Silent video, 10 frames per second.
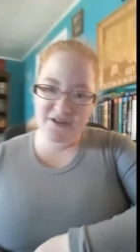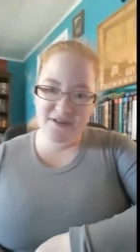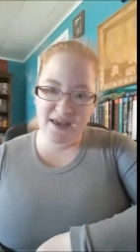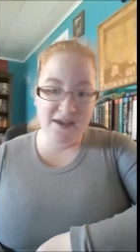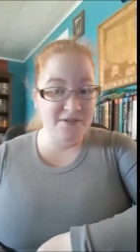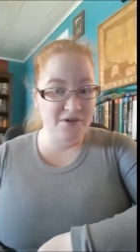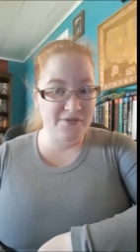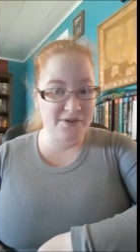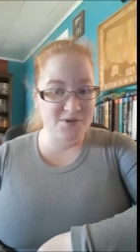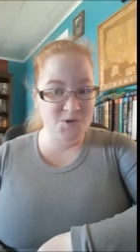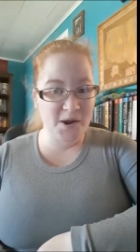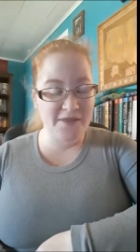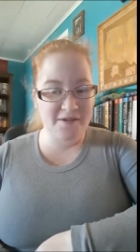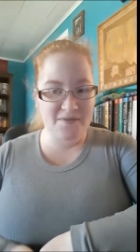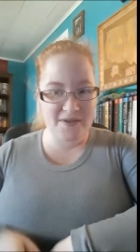today, so if you
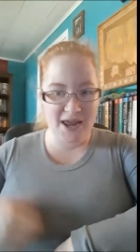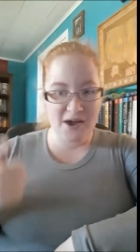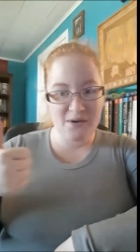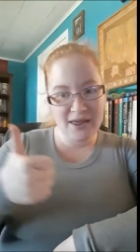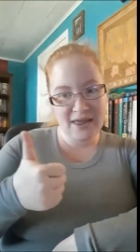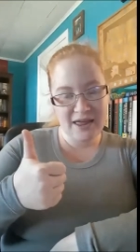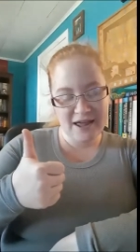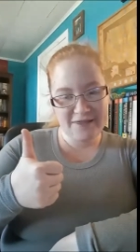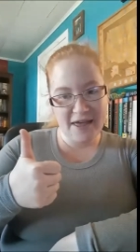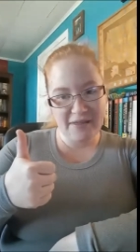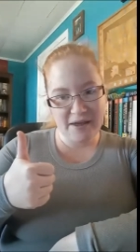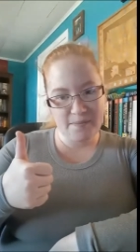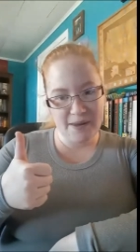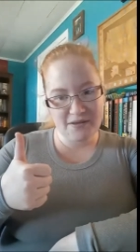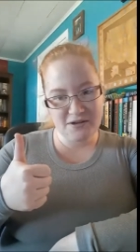enjoyed this video, hit that
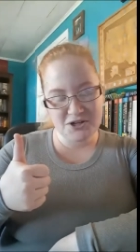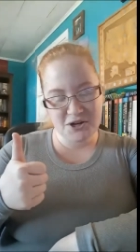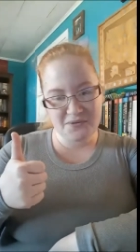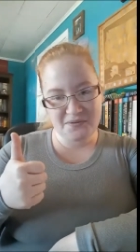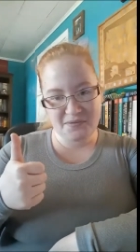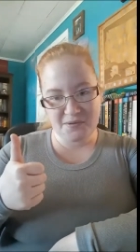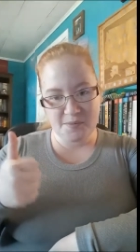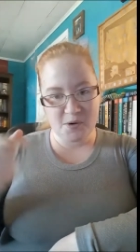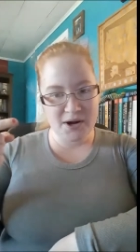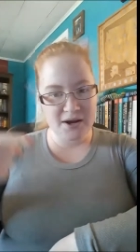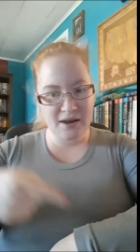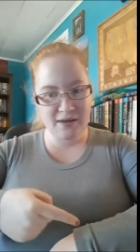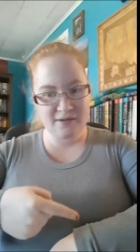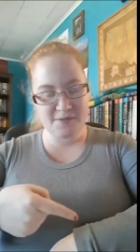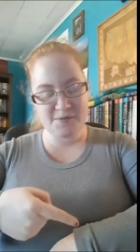like button to show some support,
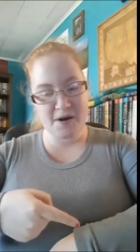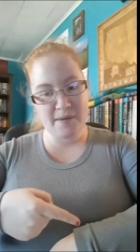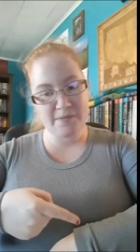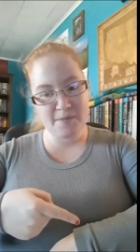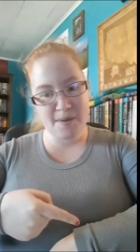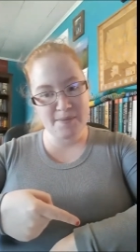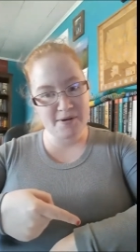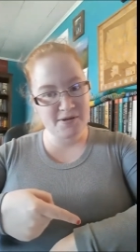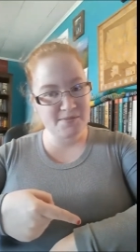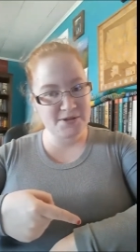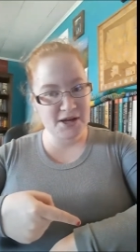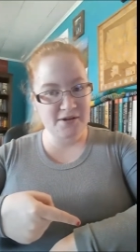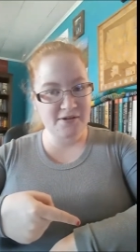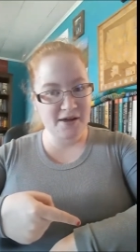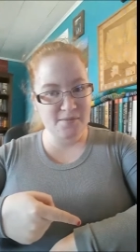subscribe to my booktube
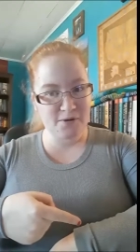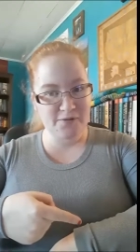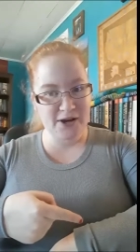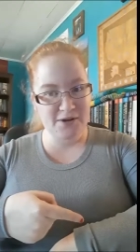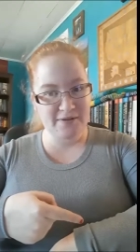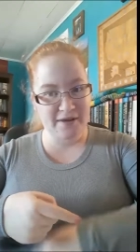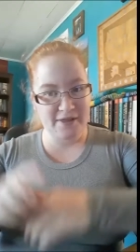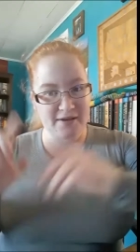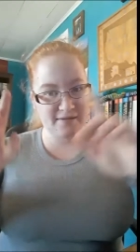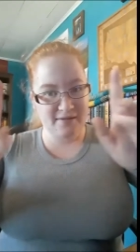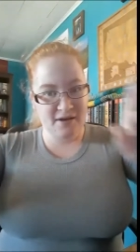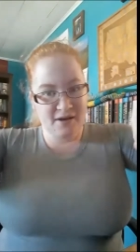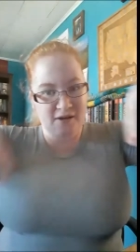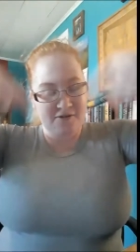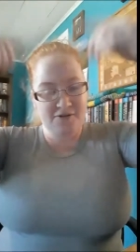channel to get more videos like this,
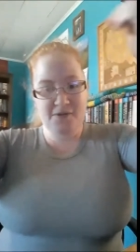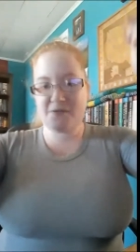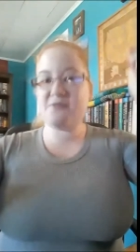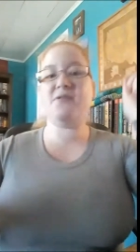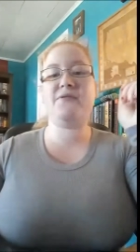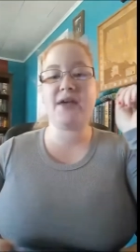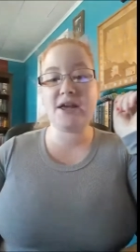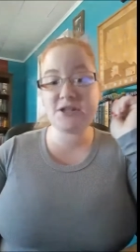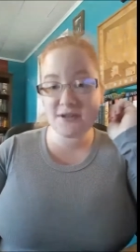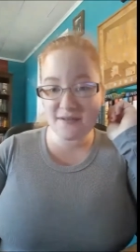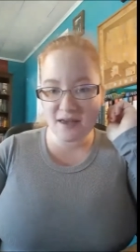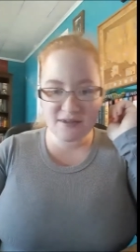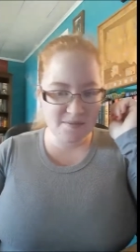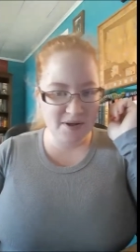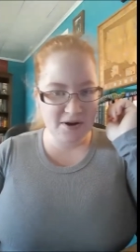turn those notifications on
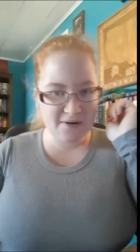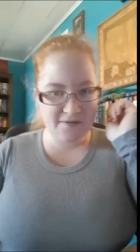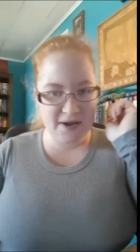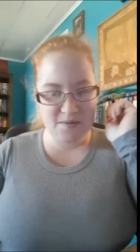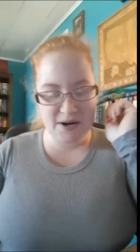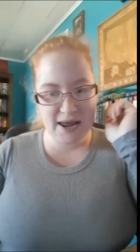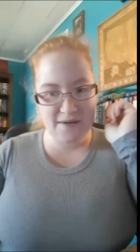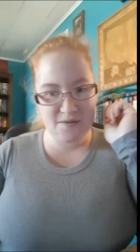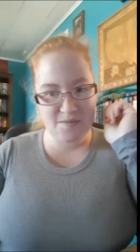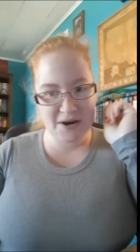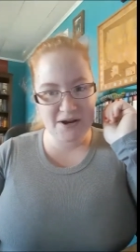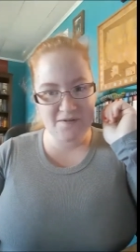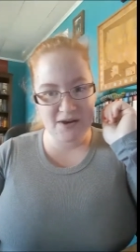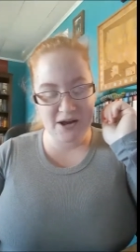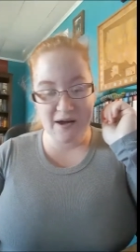to be notified when I have a brand new
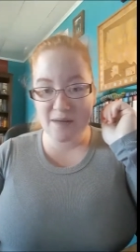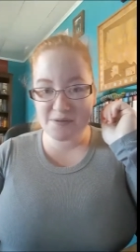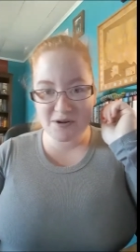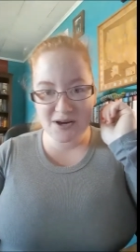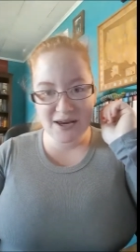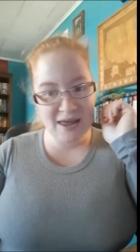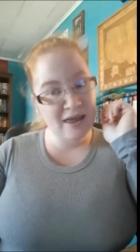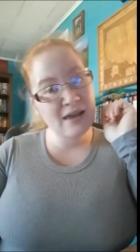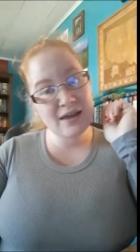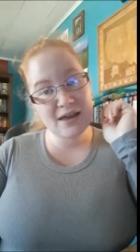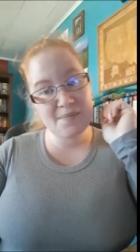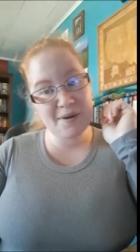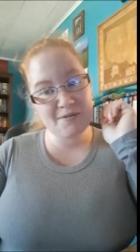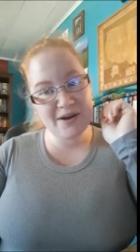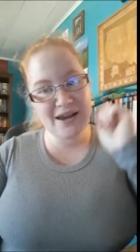video uploaded, keep
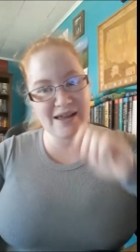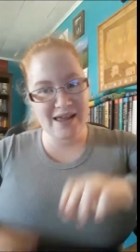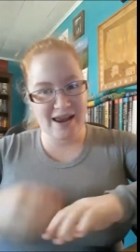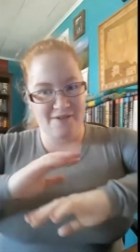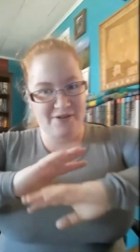on reading, and have